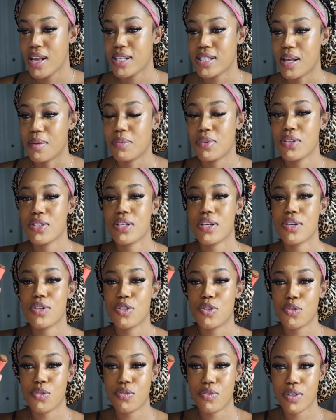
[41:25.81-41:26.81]
So I'm using
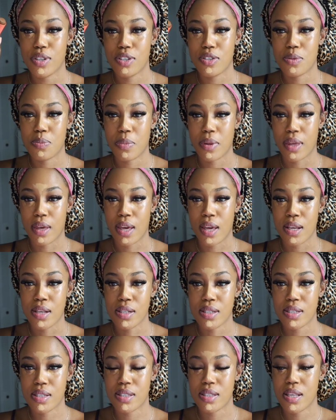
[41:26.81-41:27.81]
Juvia's
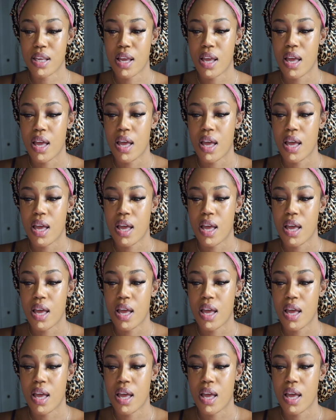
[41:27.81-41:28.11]
Place